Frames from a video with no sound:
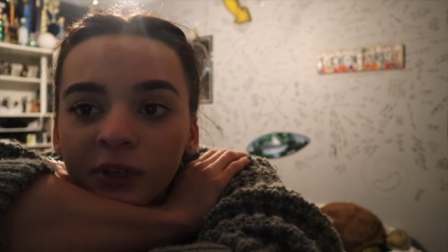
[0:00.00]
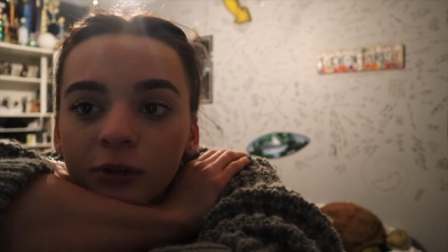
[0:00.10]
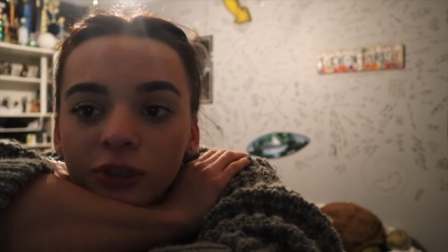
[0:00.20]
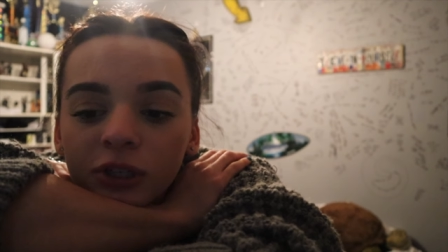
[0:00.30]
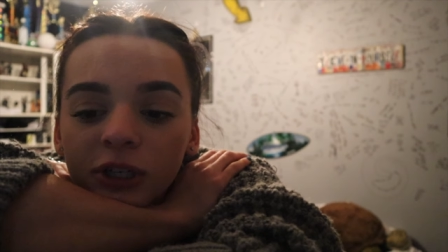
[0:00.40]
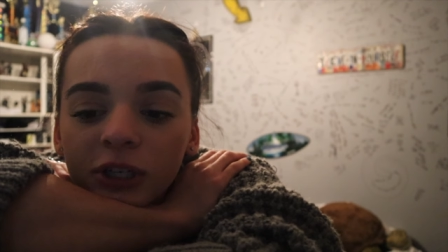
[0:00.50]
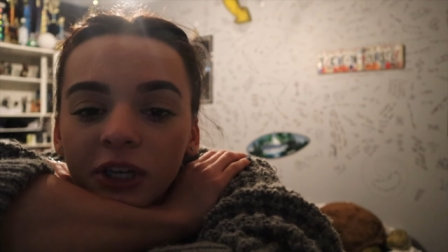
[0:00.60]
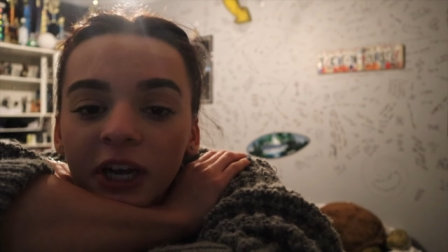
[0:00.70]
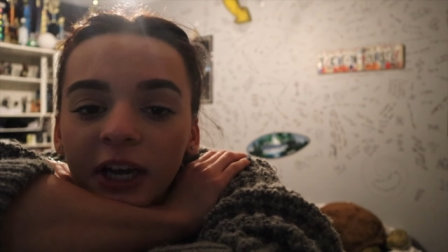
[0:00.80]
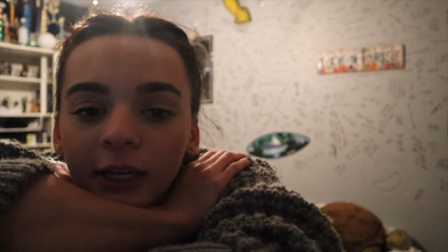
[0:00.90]
It was a good
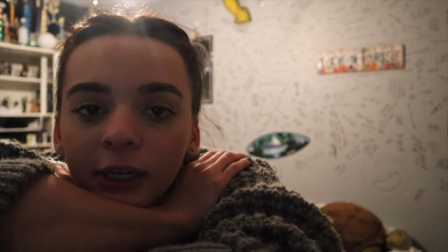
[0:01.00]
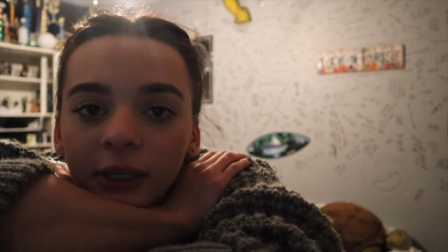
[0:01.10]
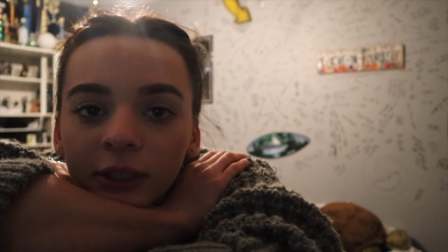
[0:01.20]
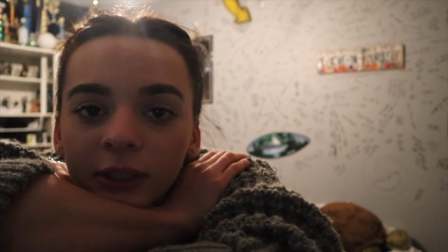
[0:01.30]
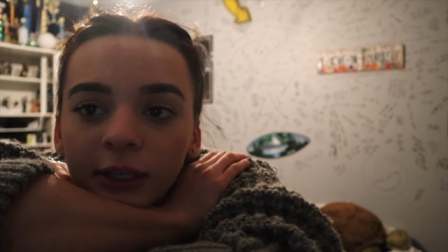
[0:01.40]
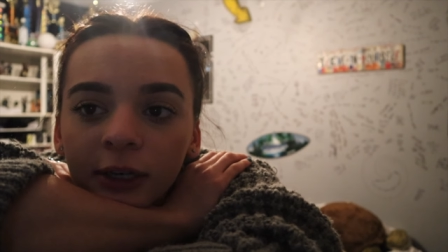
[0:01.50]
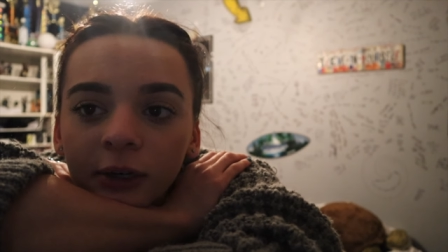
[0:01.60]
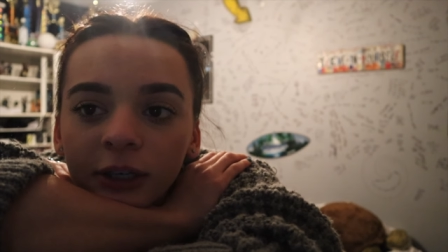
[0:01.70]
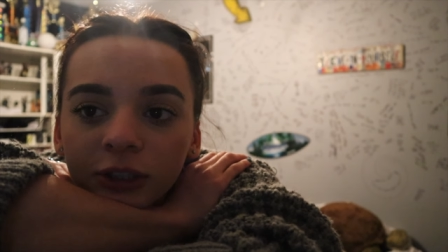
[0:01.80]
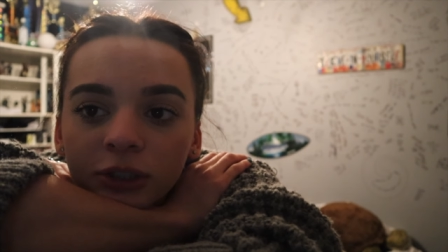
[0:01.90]
day.
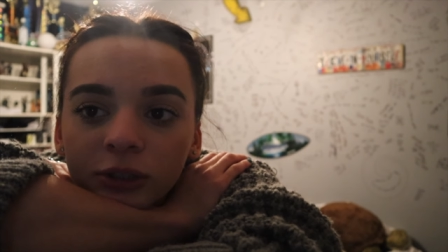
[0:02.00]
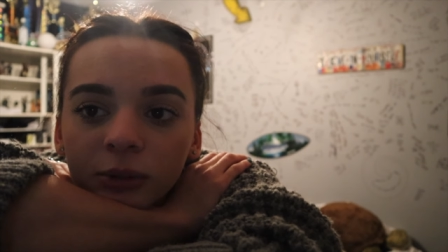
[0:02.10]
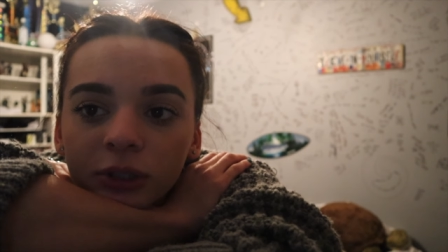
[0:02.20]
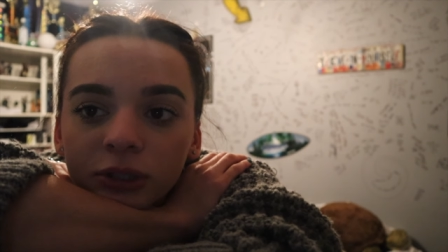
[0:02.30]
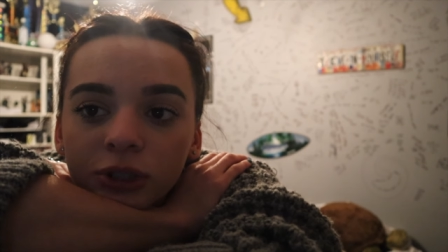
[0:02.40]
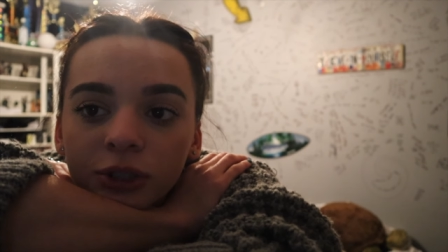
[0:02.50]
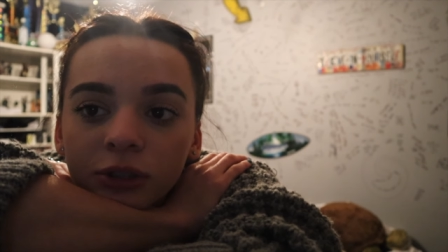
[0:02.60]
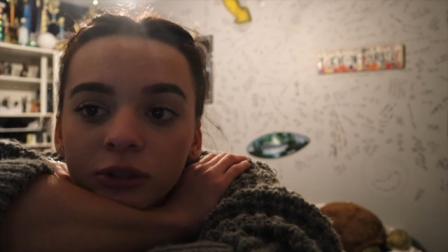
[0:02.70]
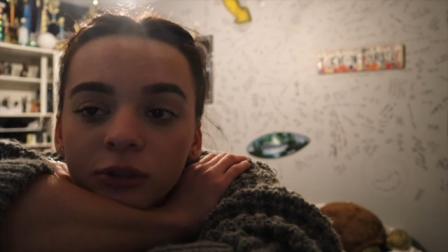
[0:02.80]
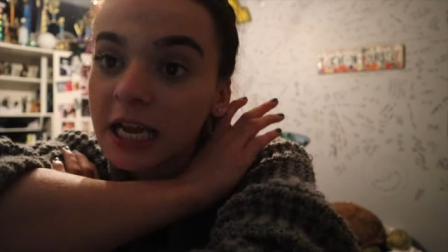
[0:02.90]
Now I just want
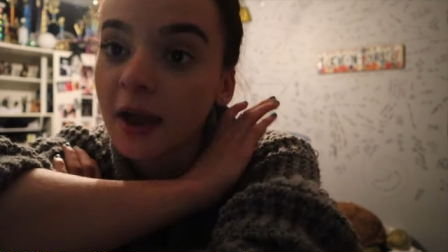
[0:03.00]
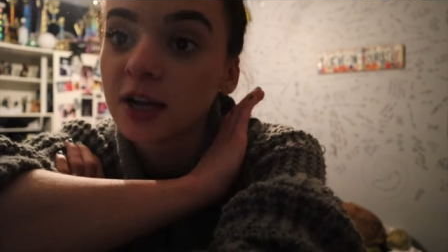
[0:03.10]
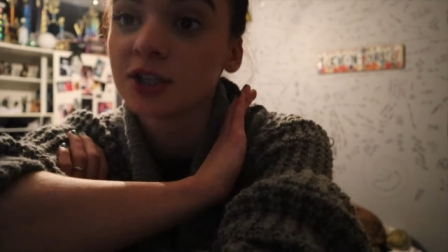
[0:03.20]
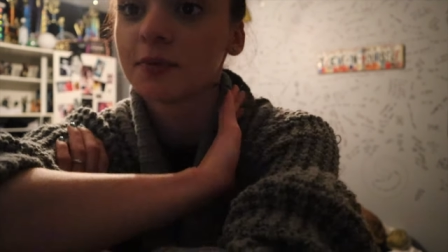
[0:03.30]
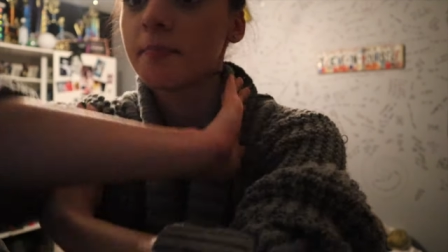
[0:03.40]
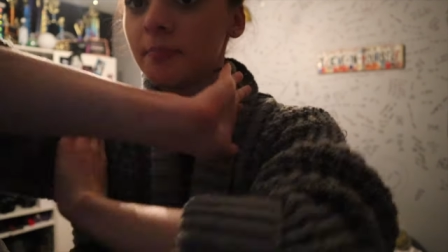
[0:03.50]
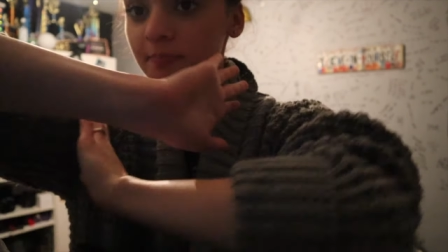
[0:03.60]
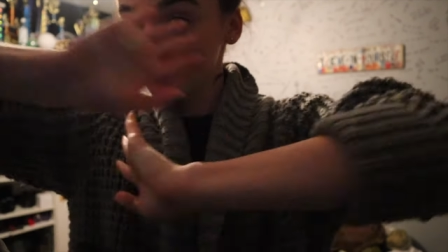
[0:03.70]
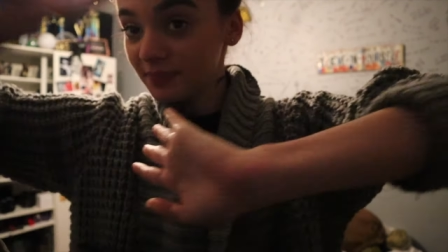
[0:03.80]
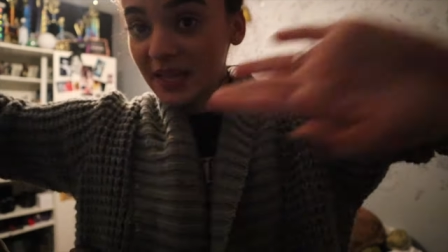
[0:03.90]
to take a
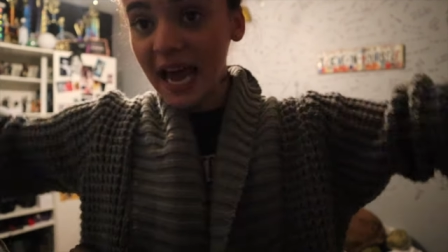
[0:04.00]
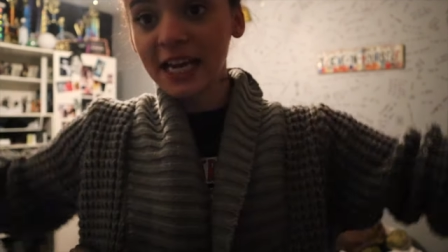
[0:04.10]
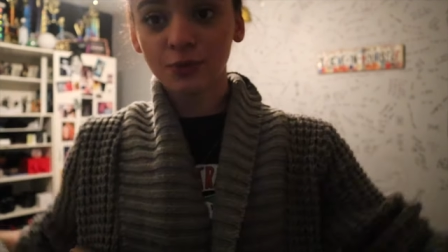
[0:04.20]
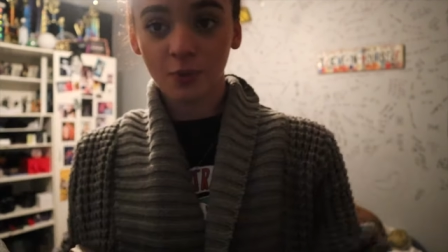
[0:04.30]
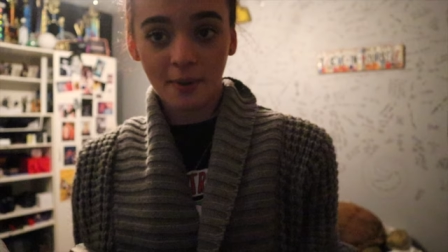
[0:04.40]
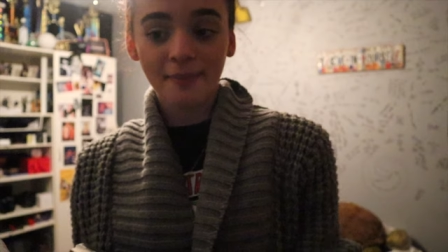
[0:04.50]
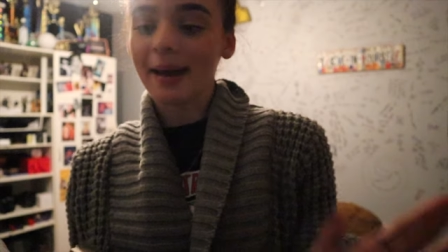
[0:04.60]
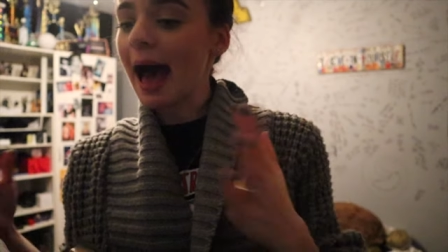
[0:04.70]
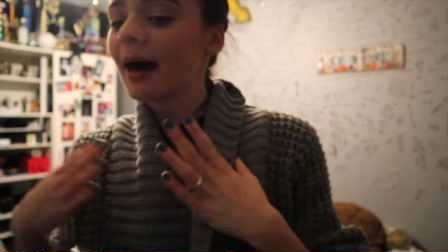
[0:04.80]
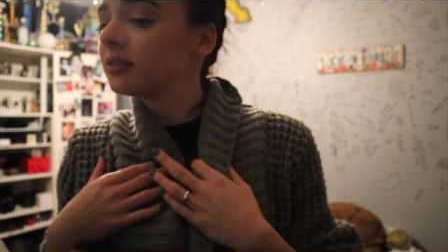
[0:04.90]
nice warm
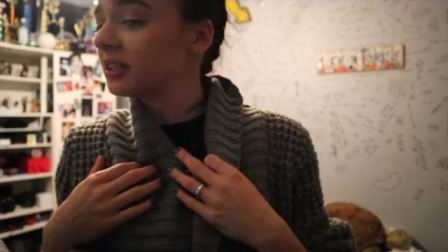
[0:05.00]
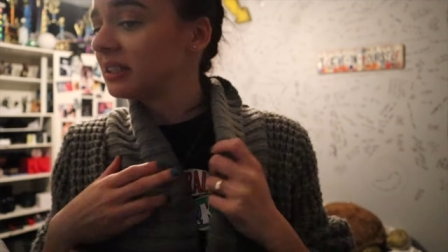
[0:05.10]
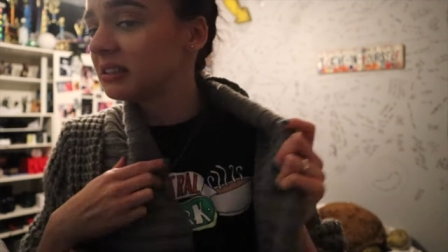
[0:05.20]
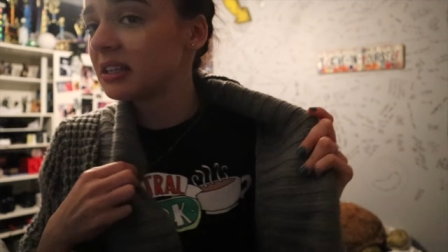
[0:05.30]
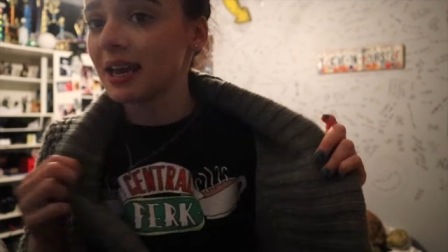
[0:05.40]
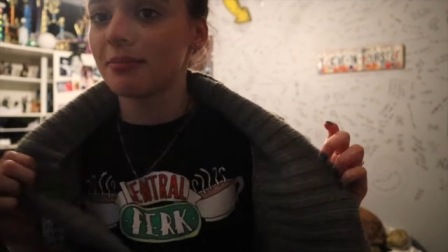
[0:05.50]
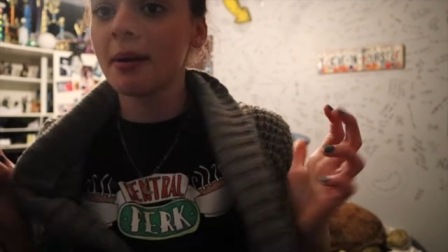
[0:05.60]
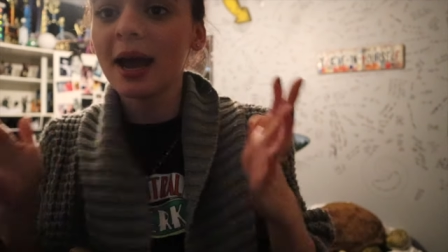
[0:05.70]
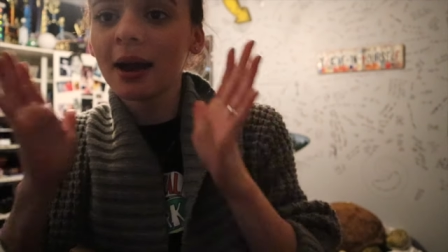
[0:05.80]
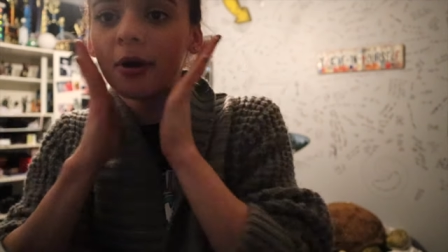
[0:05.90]
bath and take
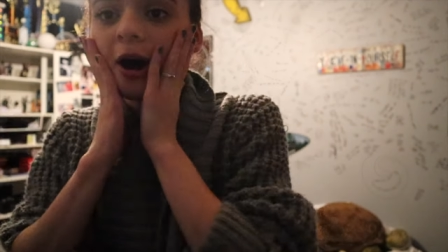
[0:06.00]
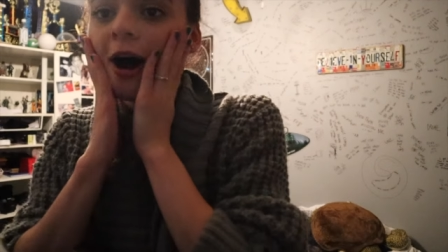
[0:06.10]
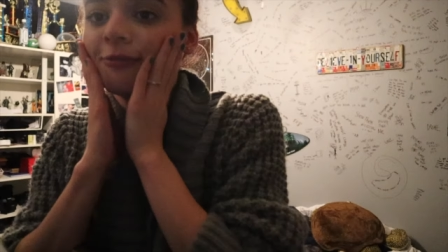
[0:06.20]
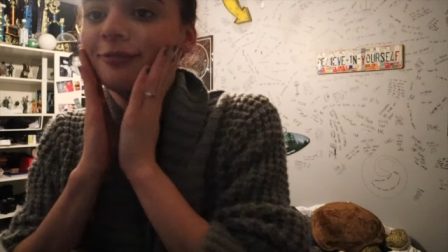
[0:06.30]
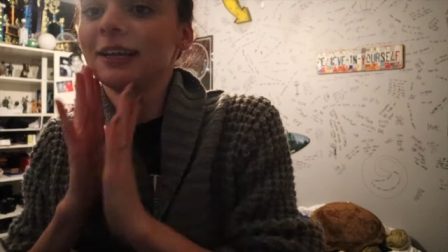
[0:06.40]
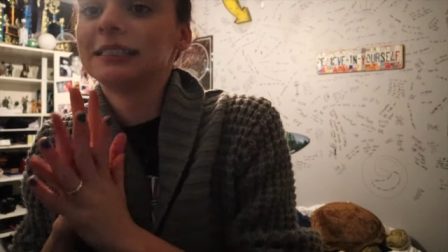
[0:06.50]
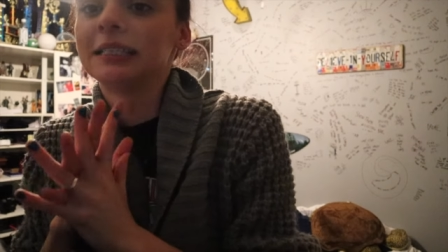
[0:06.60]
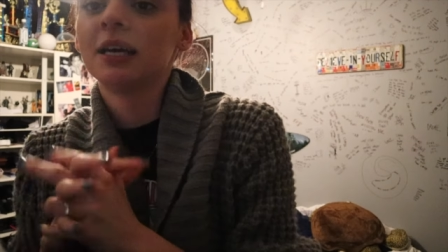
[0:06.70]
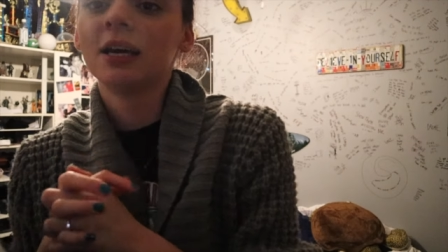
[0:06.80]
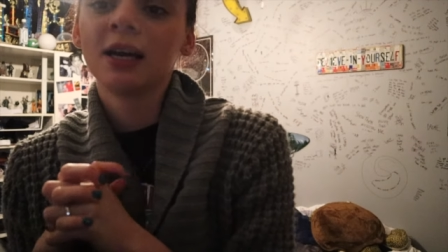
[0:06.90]
my makeup off and
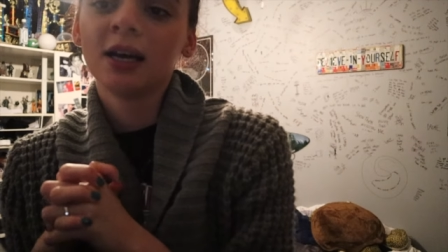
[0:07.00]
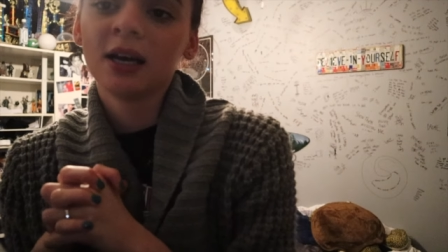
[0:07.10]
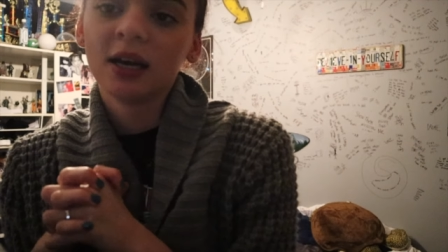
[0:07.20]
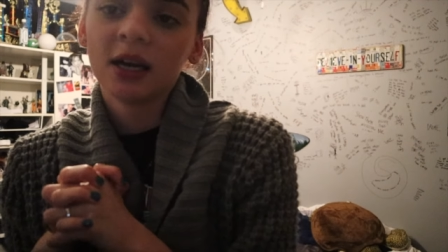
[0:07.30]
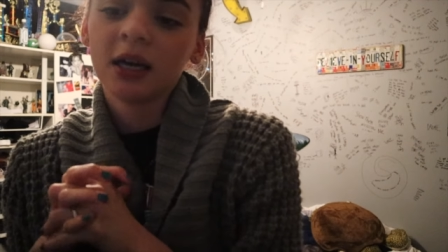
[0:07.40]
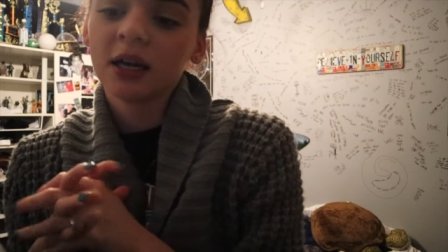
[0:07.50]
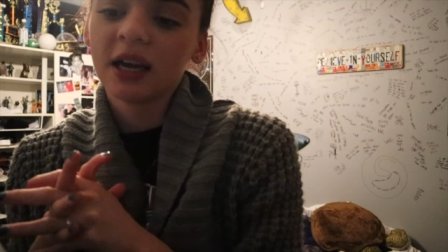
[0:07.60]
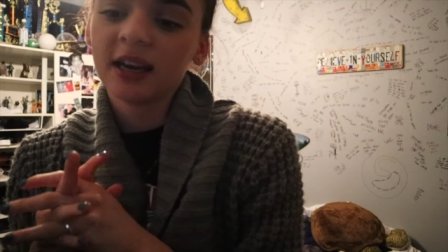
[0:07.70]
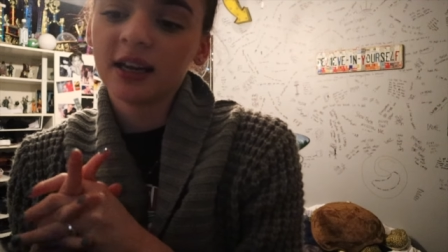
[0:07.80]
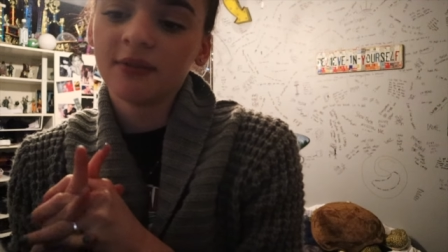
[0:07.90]

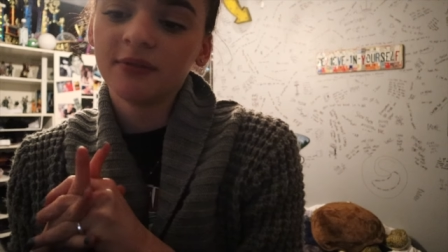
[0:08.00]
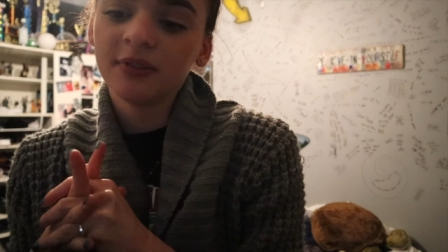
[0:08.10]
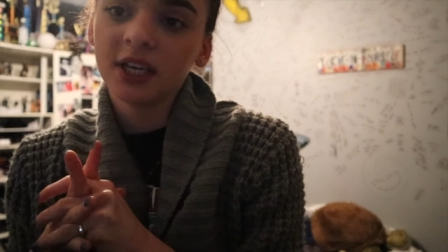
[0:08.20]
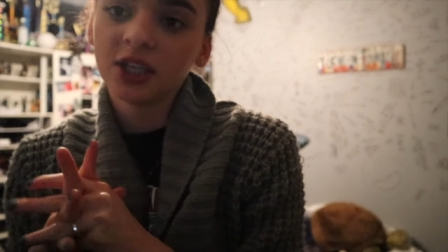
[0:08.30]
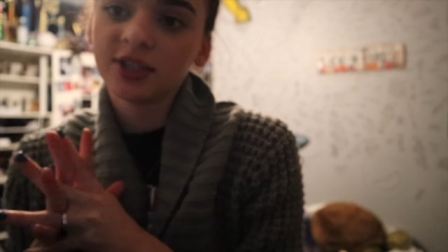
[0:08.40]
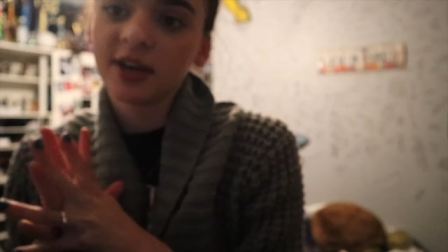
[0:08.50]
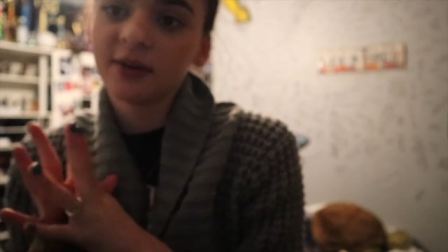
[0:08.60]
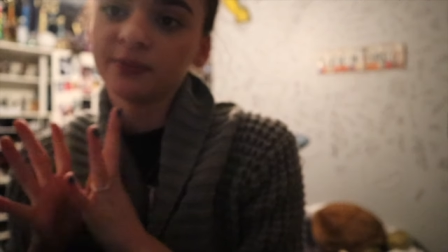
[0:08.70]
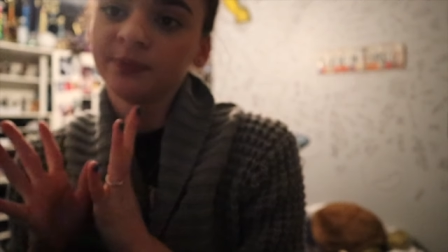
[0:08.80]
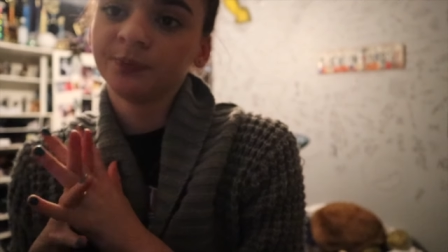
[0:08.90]
get comfy.
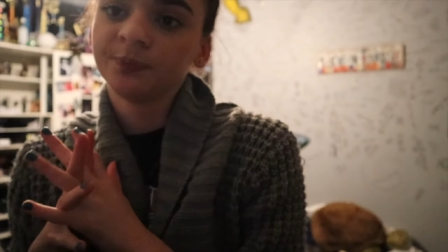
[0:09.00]
So